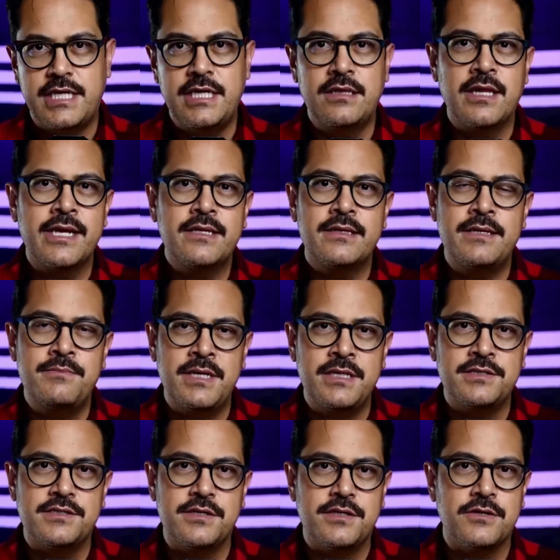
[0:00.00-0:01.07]
he likely
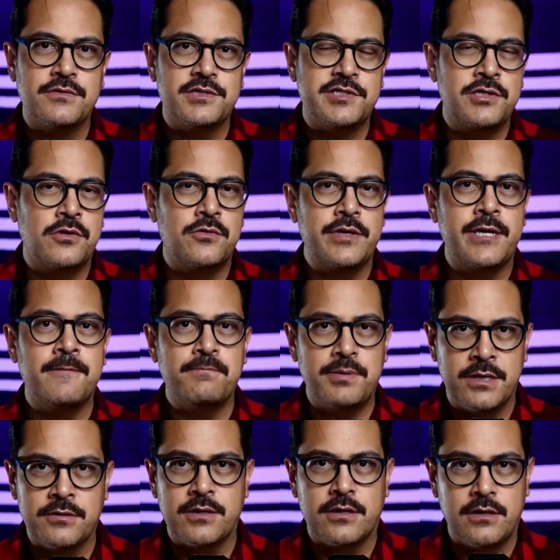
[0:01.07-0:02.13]
means that there is no
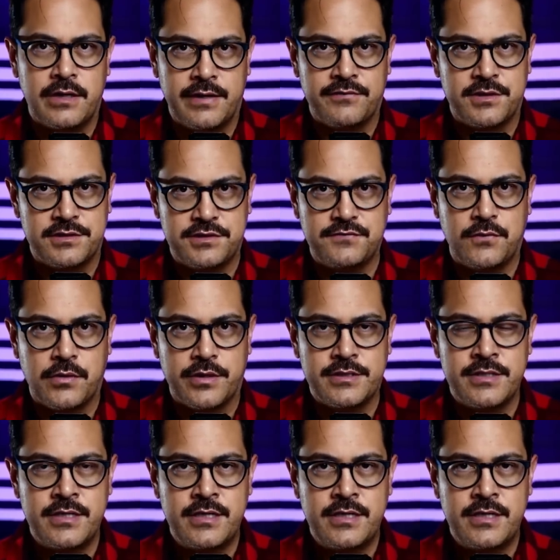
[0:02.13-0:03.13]
empirical evidence for it.